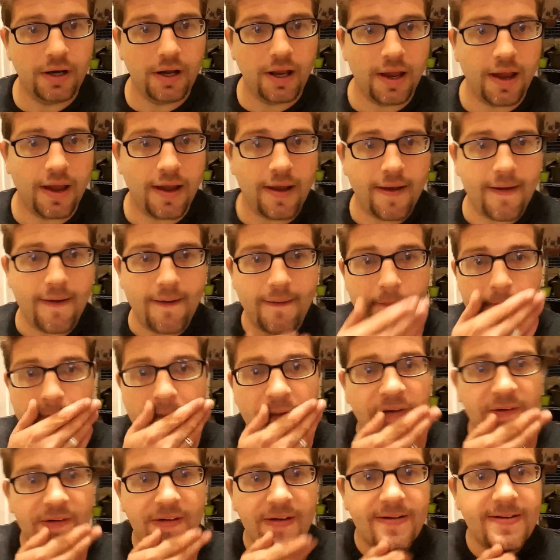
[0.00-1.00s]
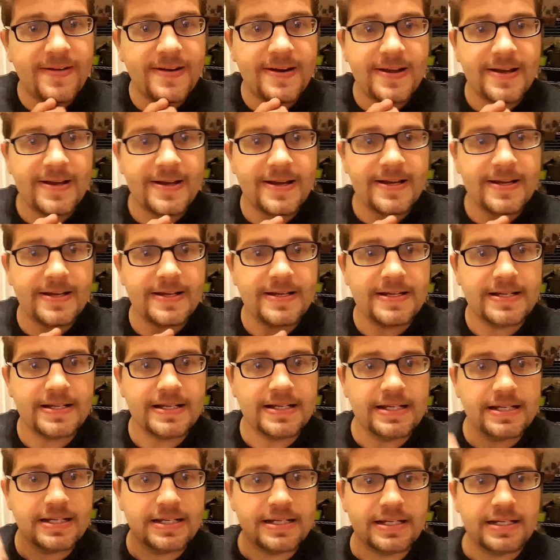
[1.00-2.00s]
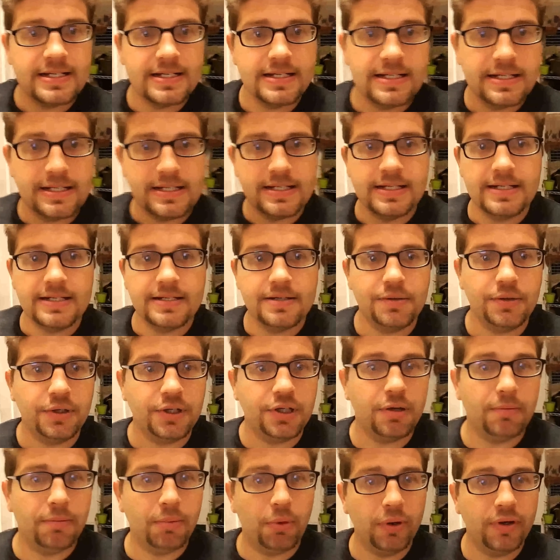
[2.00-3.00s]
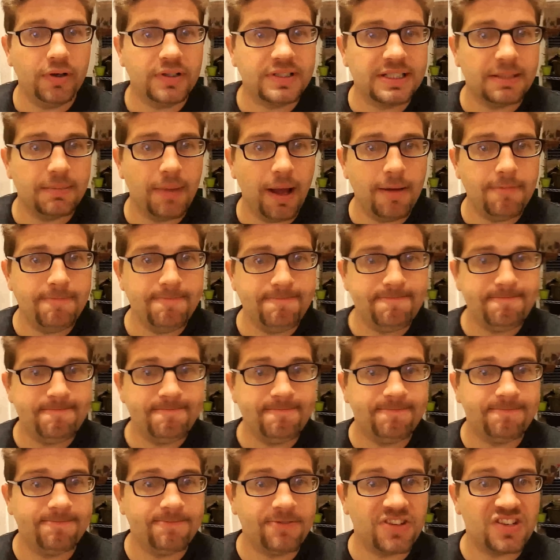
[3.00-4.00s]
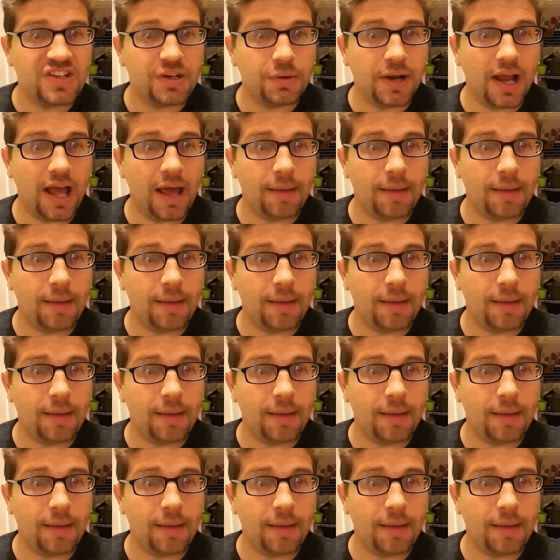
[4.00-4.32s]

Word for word: and we're gonna, we're gonna boil some up, see what